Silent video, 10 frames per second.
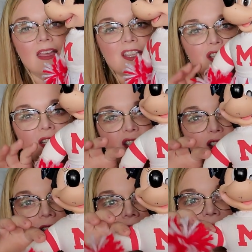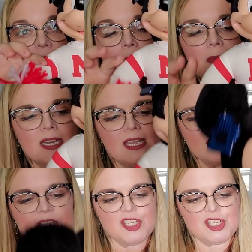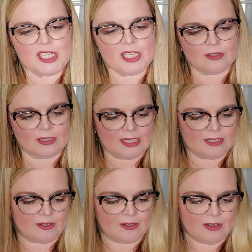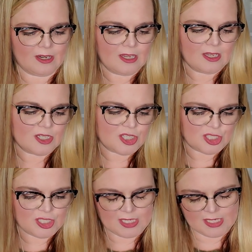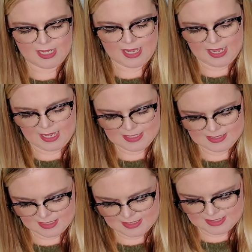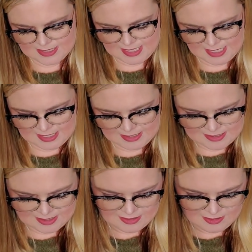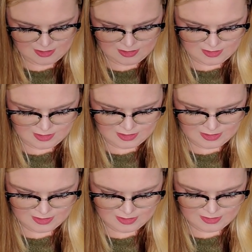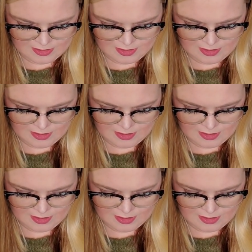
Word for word: She's just a little mini cheerleader. She has a date on her